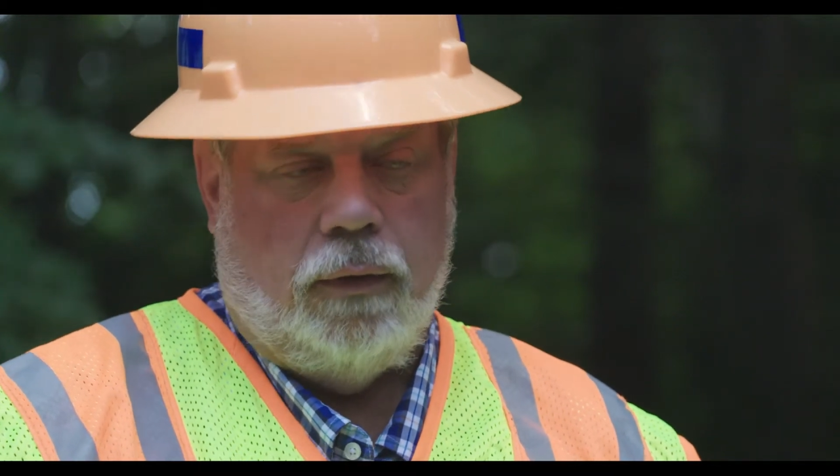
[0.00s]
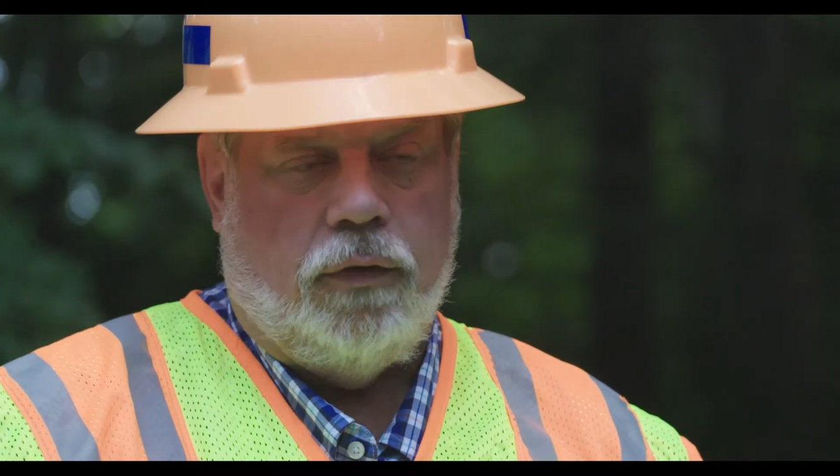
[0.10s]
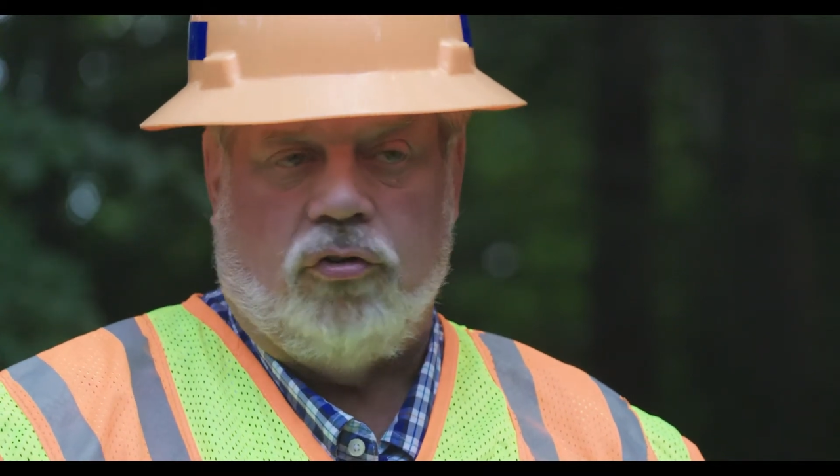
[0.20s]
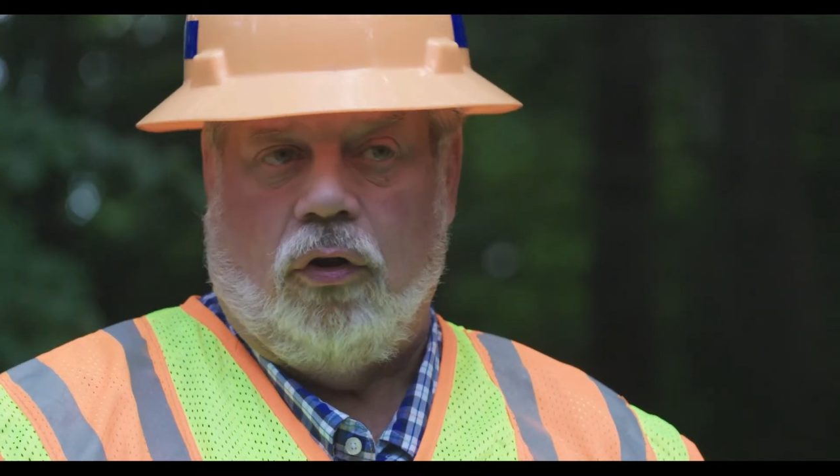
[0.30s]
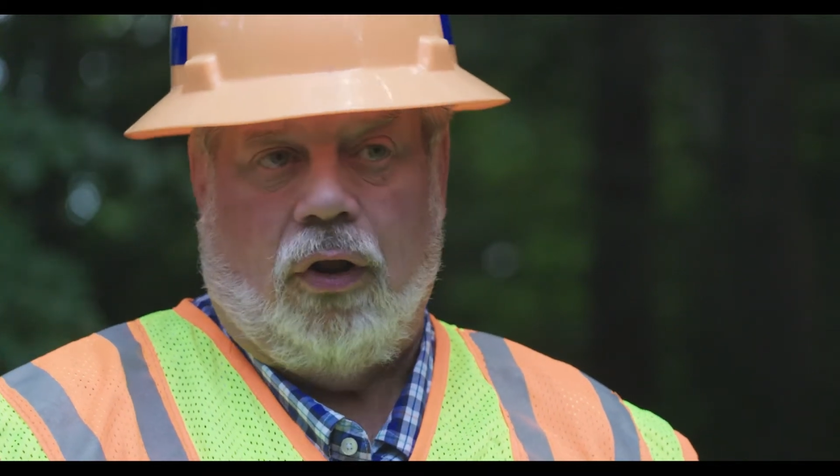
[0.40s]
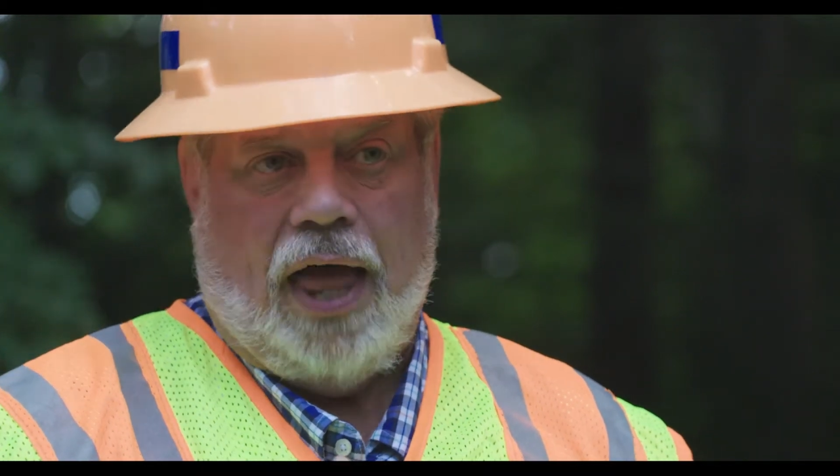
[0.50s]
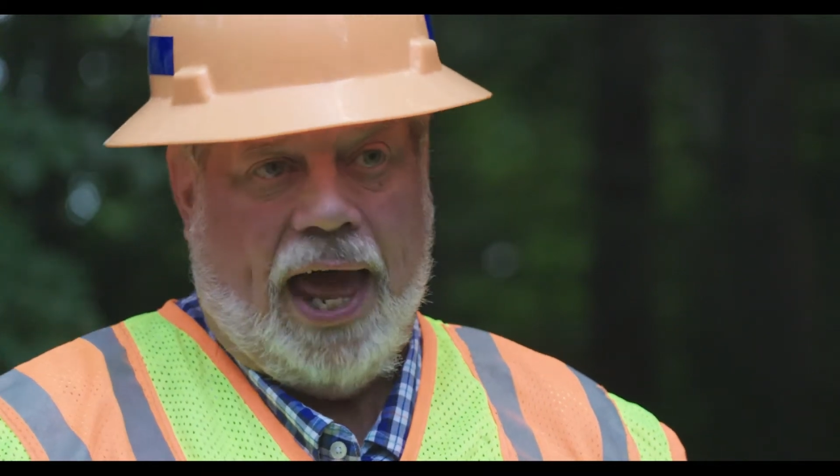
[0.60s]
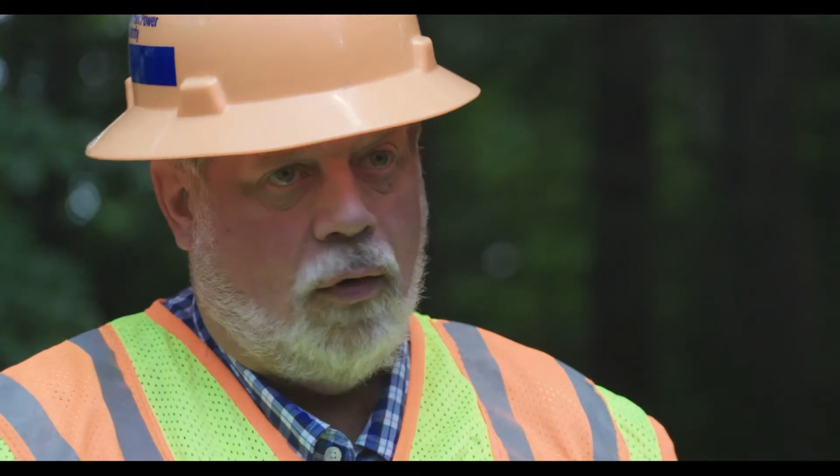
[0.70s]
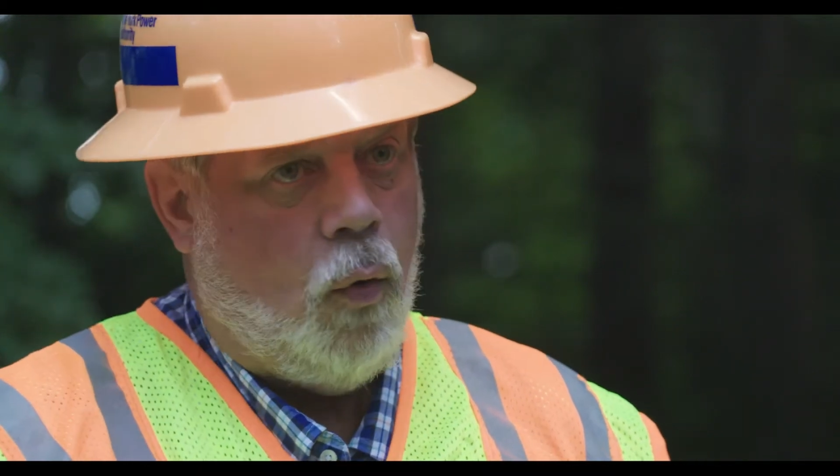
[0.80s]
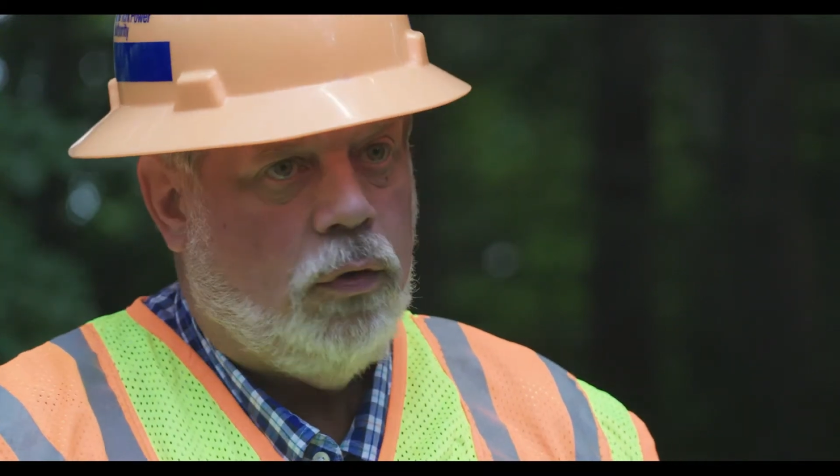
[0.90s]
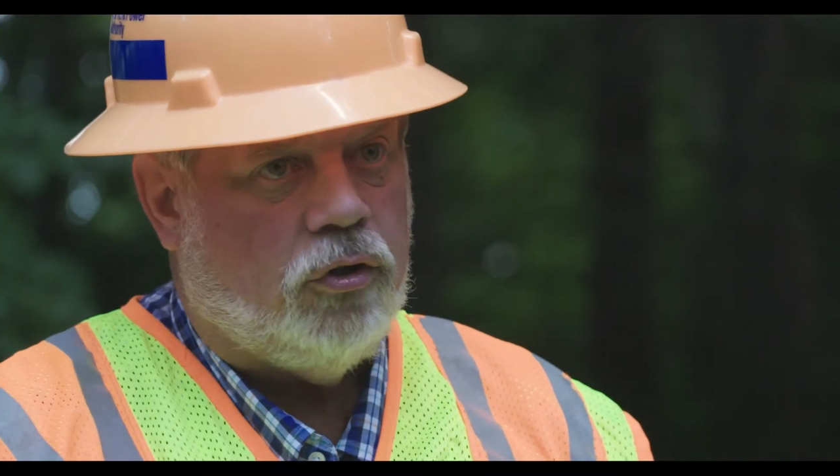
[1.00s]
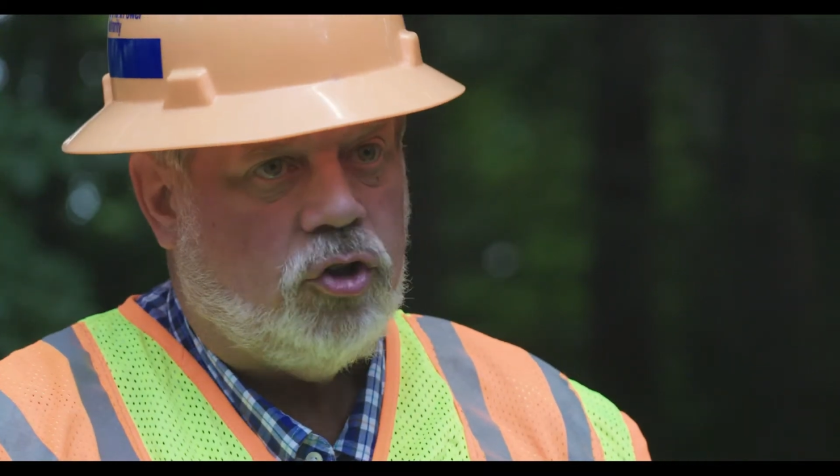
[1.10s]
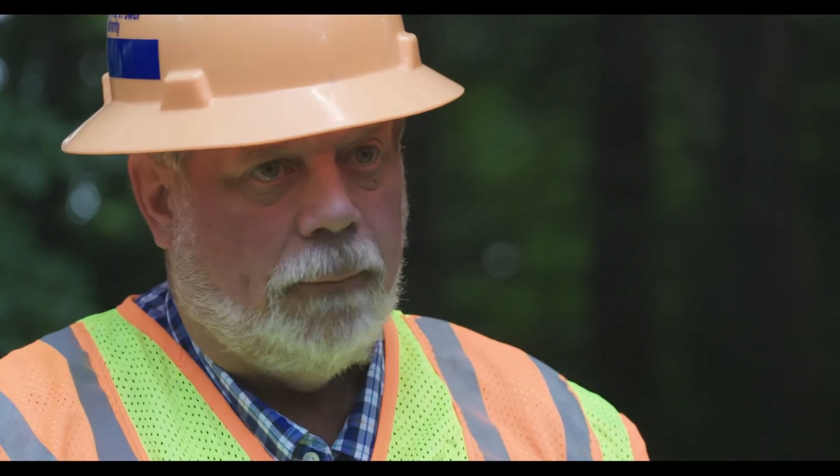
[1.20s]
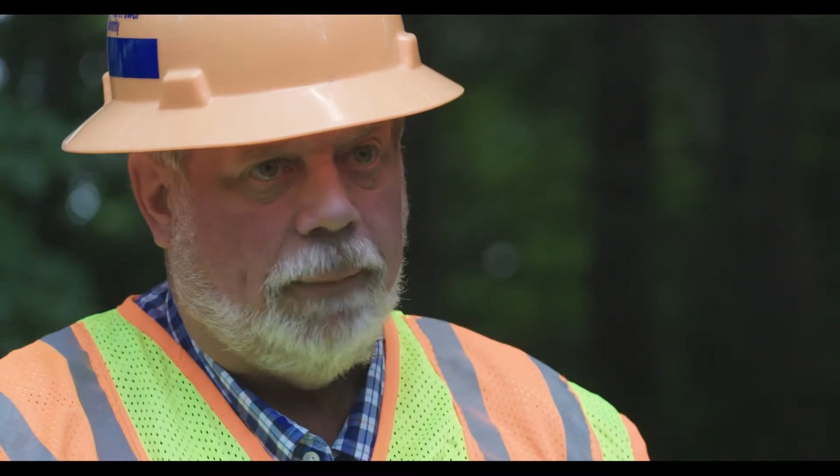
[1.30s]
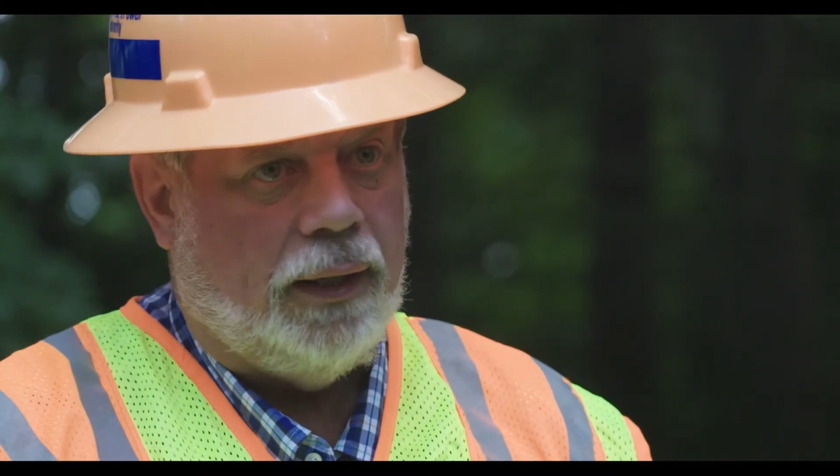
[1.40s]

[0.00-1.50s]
There's a lot of ownership